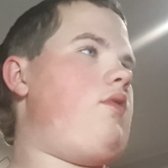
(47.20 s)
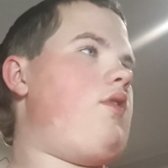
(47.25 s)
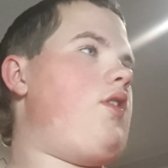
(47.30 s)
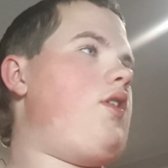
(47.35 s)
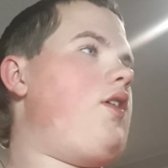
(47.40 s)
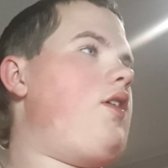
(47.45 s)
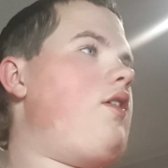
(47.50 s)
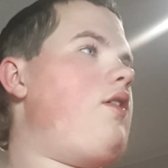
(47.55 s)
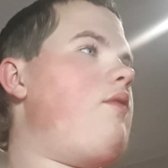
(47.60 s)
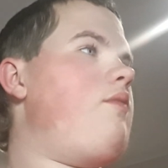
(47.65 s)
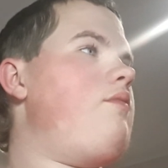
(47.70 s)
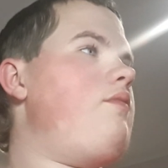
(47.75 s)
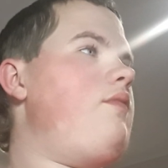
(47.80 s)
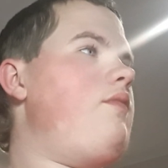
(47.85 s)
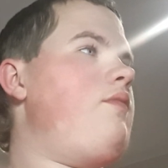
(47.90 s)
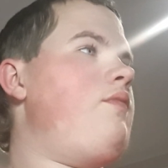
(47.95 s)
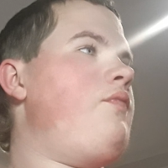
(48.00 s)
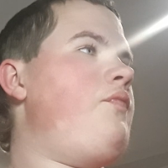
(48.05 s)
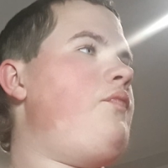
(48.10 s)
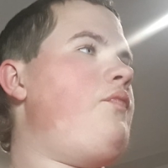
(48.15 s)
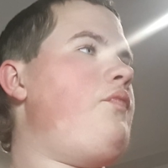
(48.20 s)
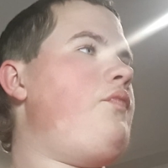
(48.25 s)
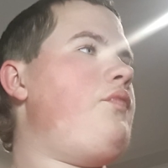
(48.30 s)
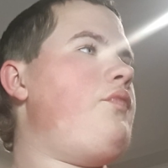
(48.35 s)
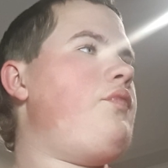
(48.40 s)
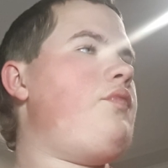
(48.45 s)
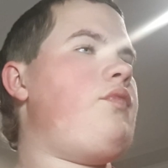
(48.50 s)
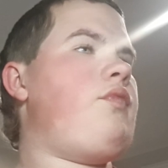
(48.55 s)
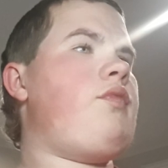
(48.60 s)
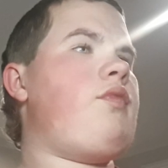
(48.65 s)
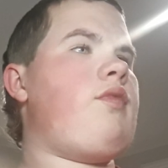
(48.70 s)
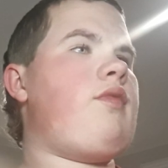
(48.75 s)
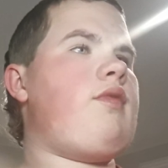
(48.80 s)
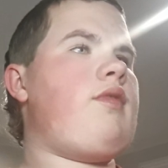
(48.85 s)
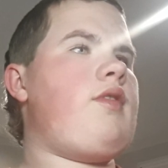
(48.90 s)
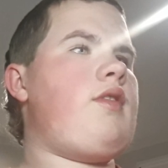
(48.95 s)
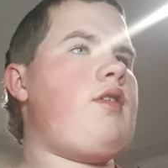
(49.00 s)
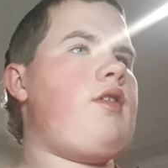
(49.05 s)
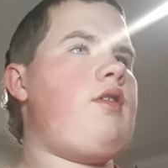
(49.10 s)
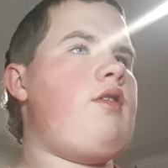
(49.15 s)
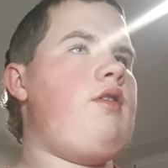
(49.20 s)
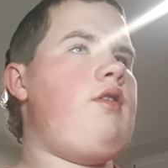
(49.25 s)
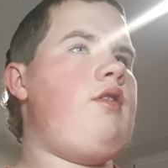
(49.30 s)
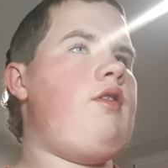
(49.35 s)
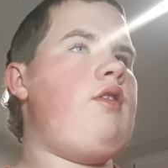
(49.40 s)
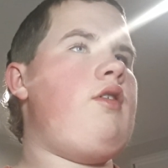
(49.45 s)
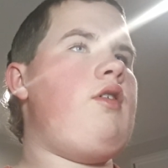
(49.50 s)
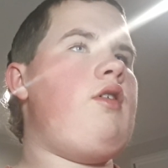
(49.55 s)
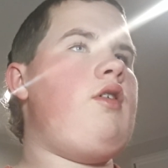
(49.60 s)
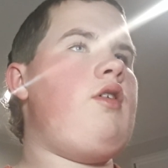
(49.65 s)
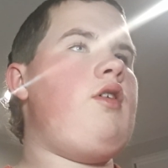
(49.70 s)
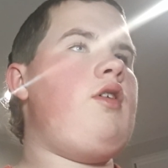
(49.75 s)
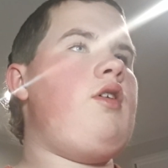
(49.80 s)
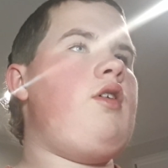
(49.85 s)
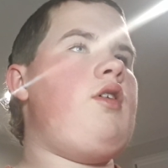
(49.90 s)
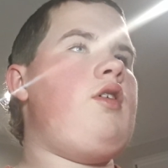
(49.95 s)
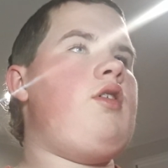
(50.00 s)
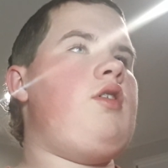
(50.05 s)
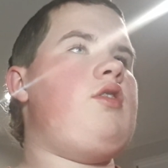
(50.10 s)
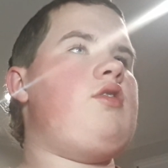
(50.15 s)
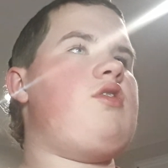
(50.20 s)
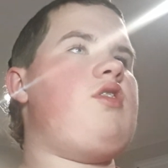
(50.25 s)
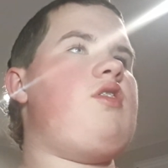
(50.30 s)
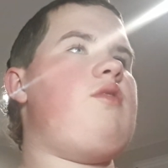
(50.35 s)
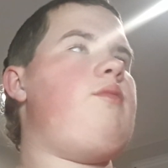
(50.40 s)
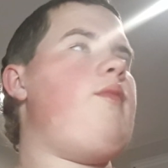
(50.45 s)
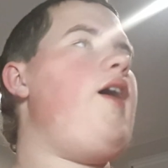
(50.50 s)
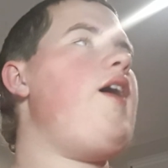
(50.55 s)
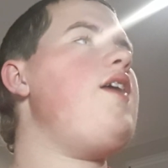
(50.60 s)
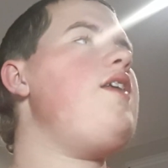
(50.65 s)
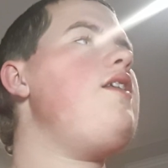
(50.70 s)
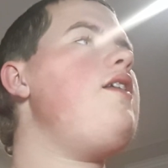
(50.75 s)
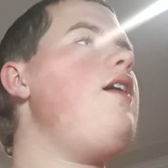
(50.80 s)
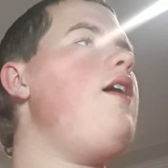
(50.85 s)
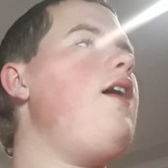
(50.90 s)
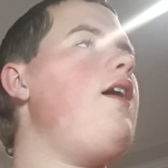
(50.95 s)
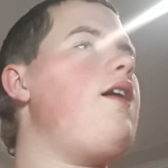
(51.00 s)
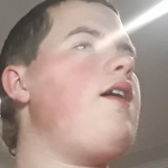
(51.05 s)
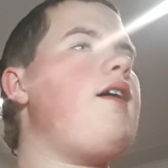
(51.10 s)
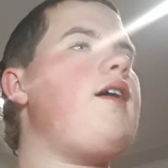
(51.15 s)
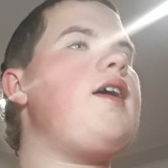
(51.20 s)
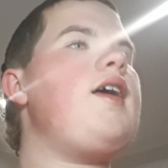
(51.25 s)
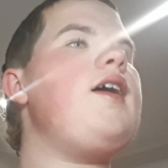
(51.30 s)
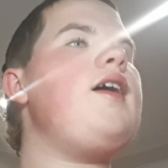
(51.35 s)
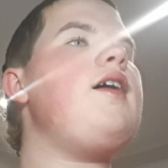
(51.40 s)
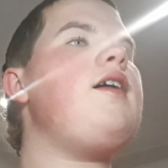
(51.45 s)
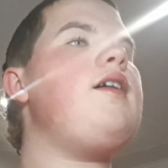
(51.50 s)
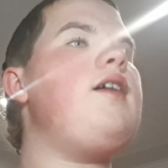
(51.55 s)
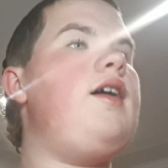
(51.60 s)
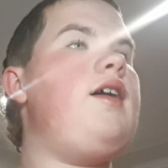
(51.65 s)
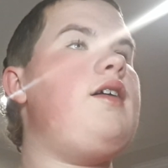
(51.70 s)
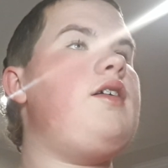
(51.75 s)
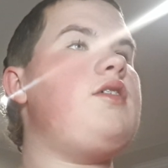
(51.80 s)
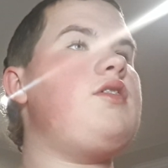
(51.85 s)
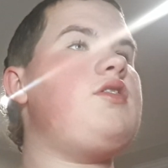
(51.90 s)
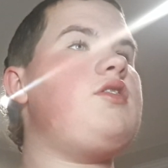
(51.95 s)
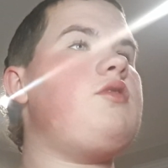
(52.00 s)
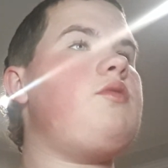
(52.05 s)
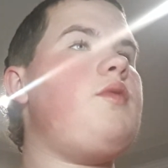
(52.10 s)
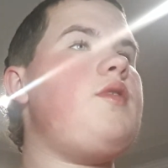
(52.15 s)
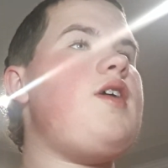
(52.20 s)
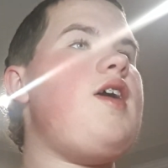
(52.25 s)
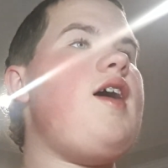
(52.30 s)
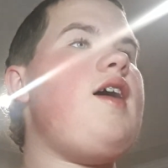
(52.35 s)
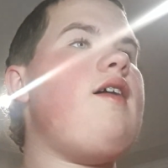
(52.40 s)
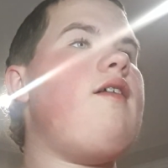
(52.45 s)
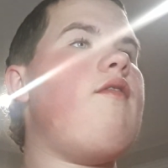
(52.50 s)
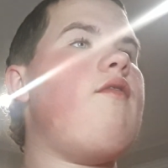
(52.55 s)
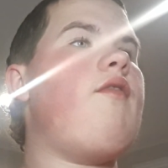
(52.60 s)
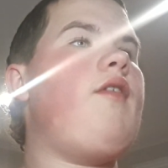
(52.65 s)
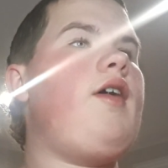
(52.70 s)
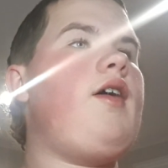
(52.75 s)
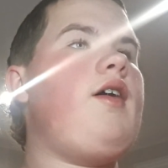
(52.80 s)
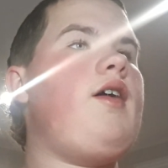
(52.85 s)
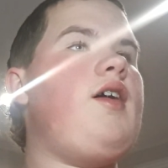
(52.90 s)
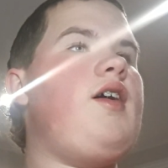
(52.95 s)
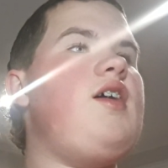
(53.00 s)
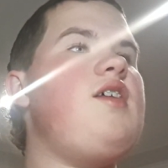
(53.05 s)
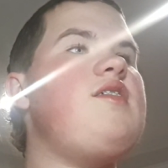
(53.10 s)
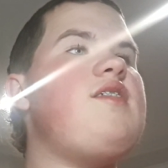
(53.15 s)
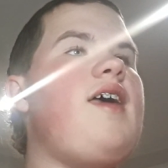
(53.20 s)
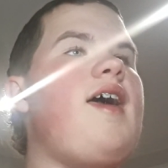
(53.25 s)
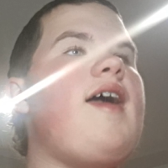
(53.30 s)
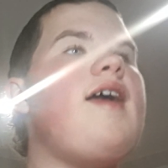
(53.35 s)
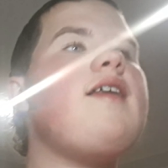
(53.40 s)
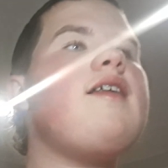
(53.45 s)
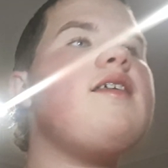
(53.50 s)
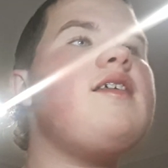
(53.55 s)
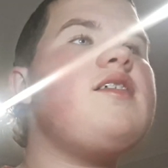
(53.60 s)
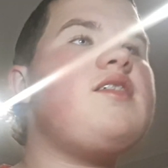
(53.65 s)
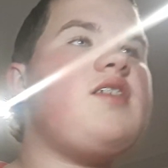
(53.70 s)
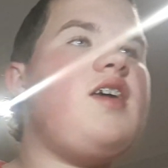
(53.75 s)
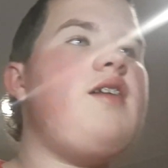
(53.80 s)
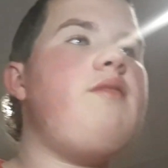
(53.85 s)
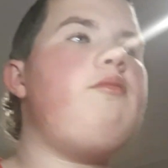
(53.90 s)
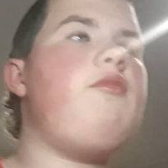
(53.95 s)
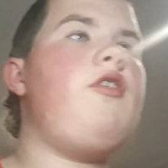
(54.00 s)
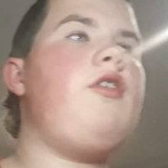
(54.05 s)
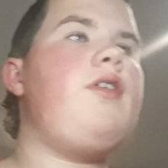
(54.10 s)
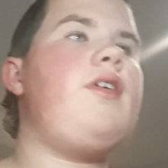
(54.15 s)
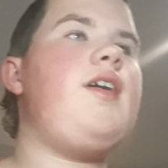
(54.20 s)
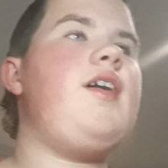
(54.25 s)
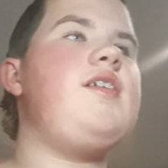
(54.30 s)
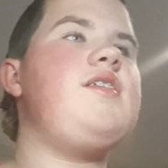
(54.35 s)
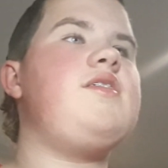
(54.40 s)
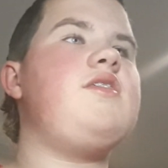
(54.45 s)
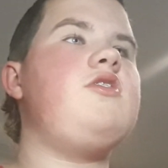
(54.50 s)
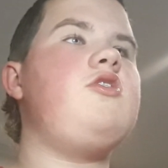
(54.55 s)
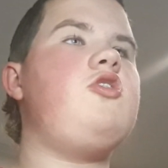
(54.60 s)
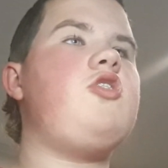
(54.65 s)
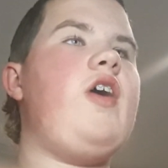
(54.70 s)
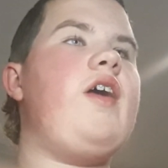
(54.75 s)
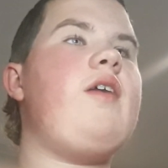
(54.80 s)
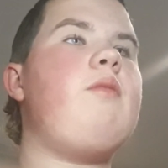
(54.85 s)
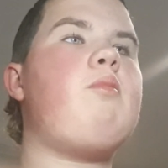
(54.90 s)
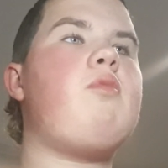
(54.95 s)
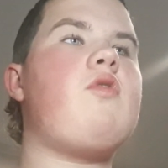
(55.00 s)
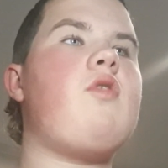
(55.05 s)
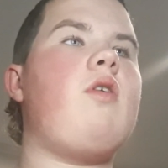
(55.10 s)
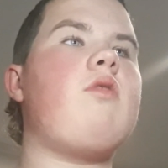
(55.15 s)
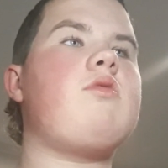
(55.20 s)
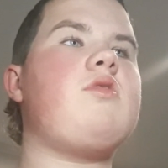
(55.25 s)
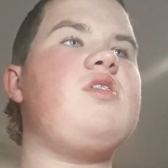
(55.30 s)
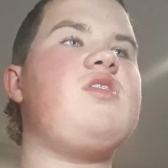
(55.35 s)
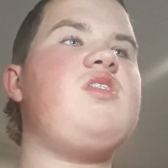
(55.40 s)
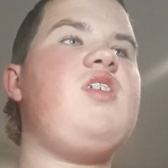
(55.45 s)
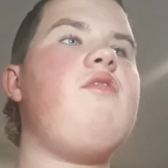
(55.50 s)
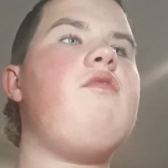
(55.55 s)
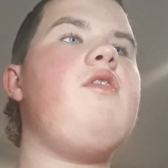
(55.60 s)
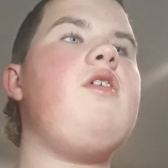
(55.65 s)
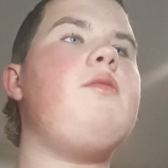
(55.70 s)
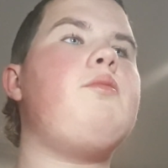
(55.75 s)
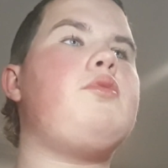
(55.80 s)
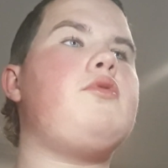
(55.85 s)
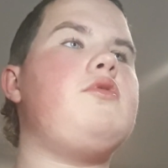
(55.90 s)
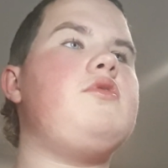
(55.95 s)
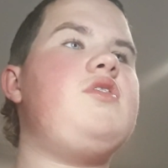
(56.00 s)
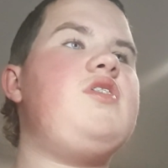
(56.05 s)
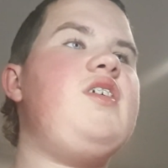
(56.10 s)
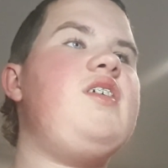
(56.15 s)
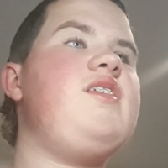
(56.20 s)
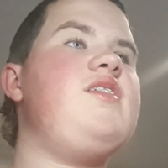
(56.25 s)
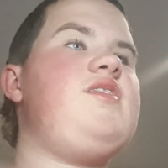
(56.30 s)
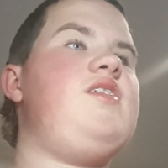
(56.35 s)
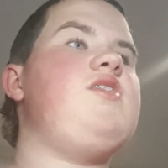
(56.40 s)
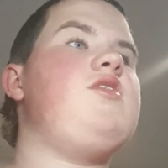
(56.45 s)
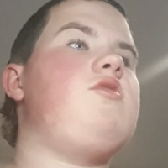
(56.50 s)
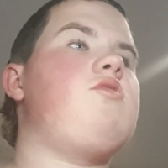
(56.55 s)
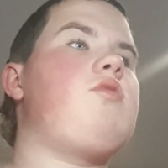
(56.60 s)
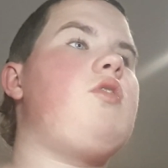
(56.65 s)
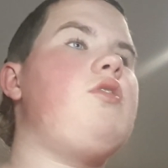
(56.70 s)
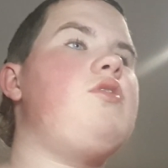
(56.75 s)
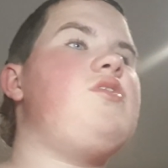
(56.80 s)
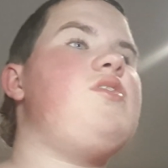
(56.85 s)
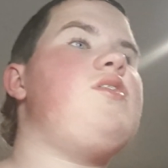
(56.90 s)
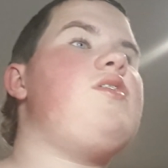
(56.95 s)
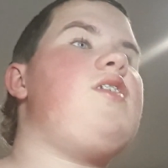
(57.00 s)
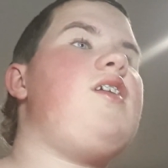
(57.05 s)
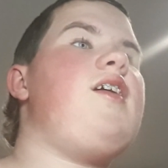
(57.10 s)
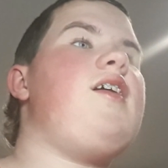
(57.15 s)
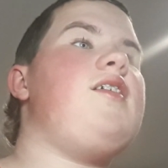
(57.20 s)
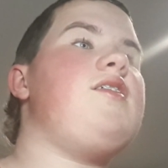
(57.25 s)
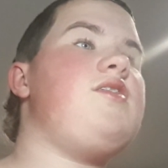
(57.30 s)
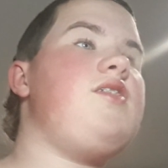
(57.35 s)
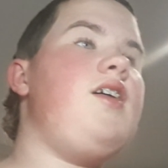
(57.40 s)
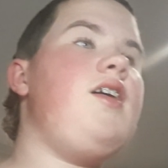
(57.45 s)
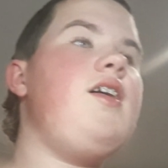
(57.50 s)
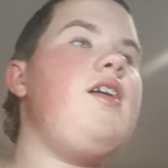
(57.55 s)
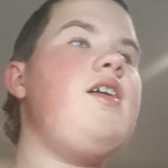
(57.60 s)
So the main cast we have is Andy Samberg as Jake Peralta, Stephanie Brutez as Rosa Diaz,